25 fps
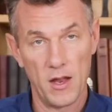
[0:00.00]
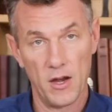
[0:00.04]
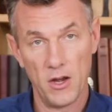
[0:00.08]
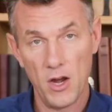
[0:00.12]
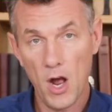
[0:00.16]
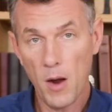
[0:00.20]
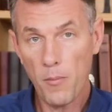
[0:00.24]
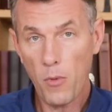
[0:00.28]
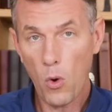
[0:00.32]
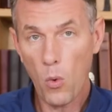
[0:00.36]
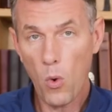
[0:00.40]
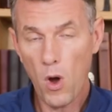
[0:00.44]

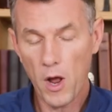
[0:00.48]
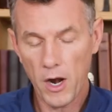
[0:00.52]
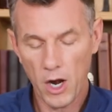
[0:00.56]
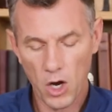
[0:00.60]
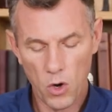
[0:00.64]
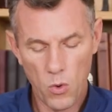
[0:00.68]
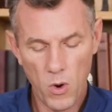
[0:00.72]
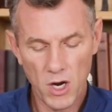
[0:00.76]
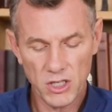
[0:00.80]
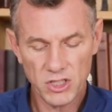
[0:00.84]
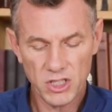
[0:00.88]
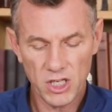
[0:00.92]
Number one, our
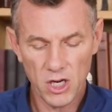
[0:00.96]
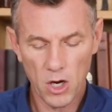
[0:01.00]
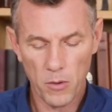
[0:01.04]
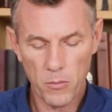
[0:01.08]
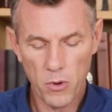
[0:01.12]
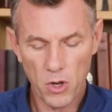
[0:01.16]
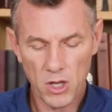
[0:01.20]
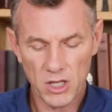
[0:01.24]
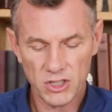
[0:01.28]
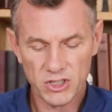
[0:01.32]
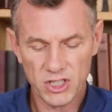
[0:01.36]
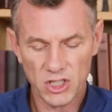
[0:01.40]
question in our
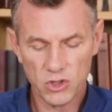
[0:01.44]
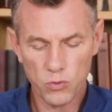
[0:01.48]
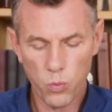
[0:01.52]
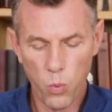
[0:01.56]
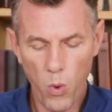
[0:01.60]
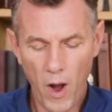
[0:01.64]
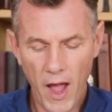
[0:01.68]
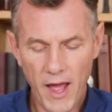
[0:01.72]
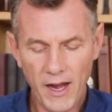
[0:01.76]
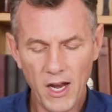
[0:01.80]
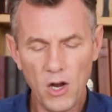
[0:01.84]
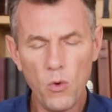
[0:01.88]
booklet says,
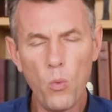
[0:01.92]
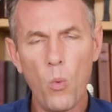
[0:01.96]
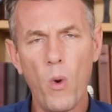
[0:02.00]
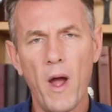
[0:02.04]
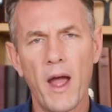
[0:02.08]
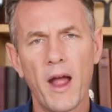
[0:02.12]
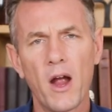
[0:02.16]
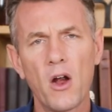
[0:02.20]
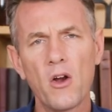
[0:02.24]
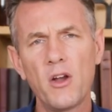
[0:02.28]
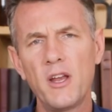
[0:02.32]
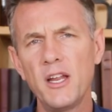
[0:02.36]
when and
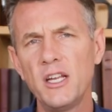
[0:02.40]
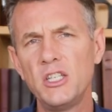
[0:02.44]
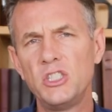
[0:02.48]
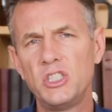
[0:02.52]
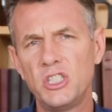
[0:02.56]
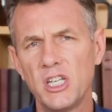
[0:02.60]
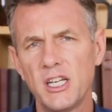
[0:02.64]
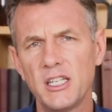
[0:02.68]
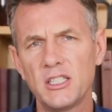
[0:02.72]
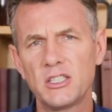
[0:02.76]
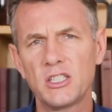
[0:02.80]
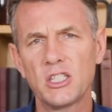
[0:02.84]
where did
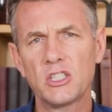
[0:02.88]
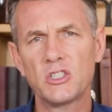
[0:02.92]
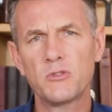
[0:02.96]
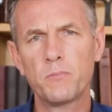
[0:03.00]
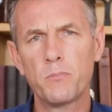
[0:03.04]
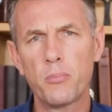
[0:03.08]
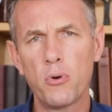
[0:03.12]
Jesus